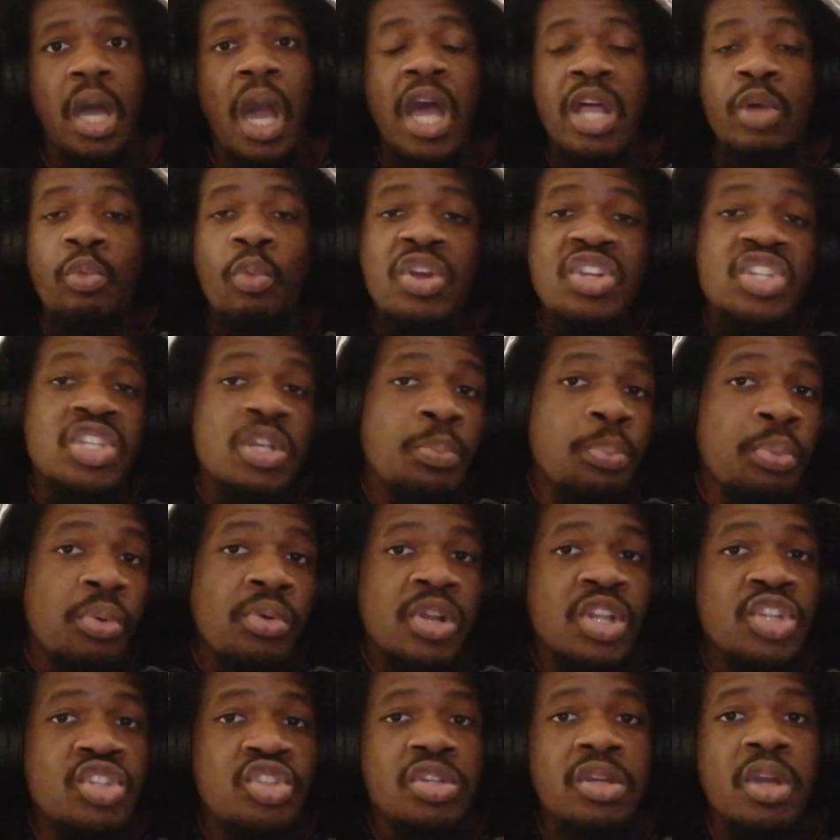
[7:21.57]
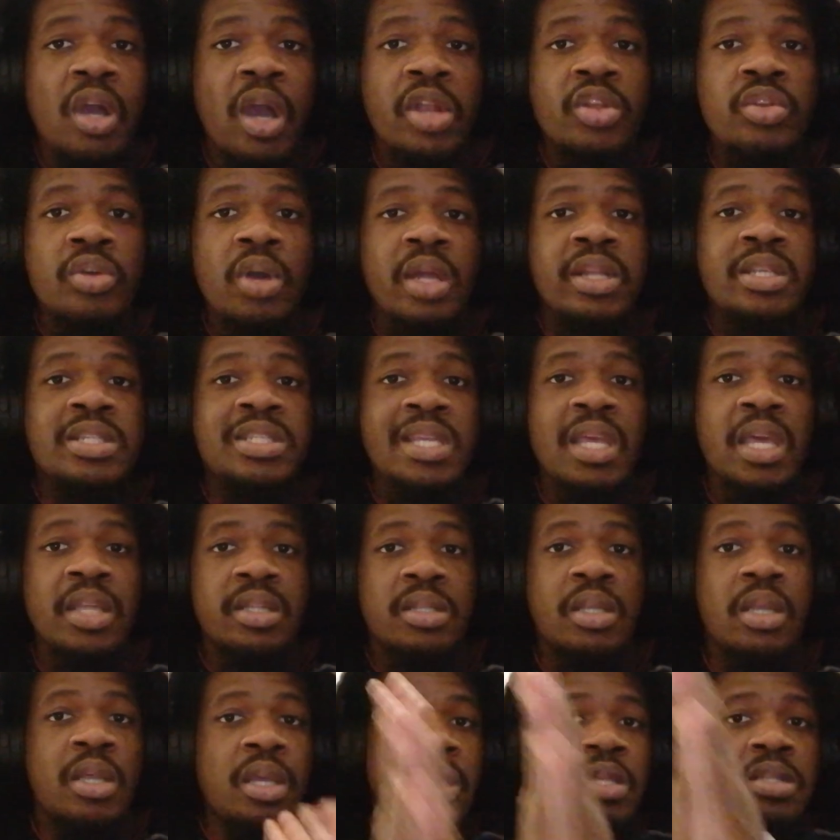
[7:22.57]
And when she pull the trigger on you at
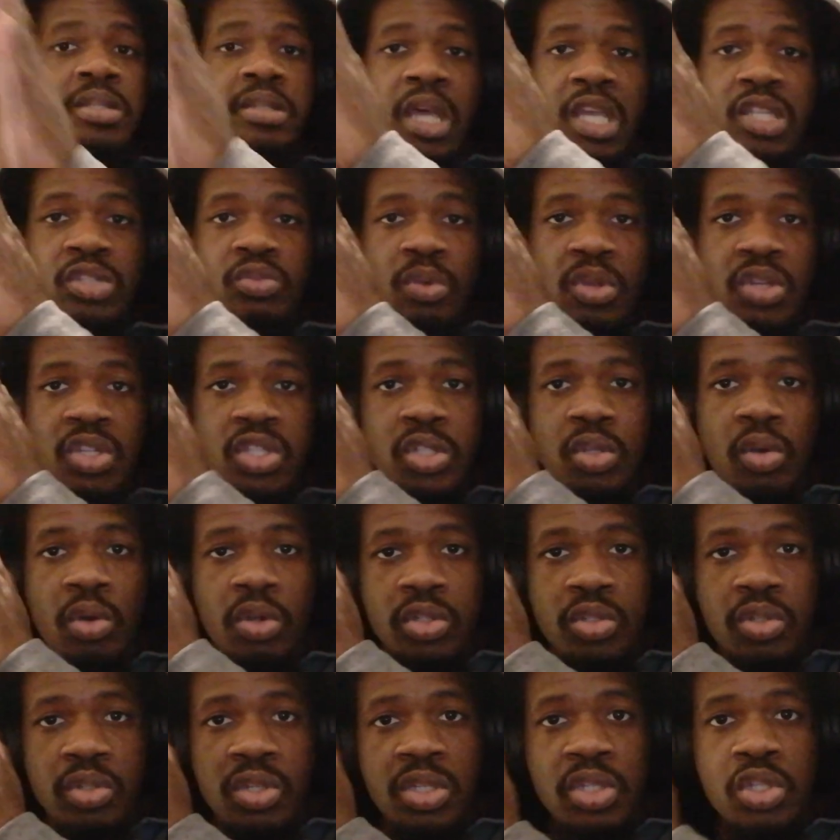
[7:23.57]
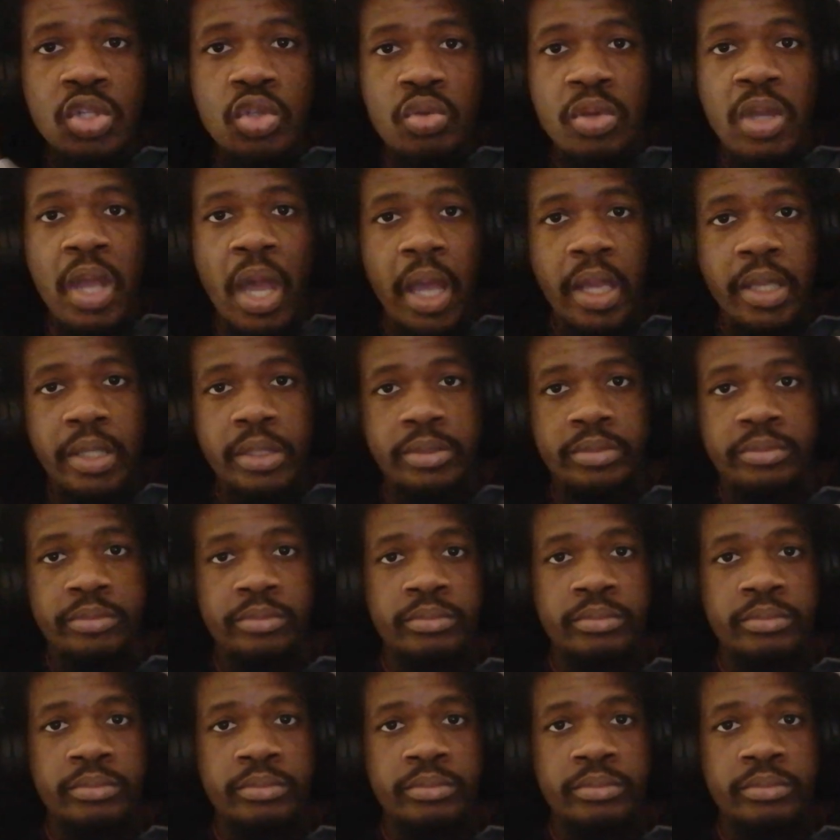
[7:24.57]
the that's when she go to the new guy.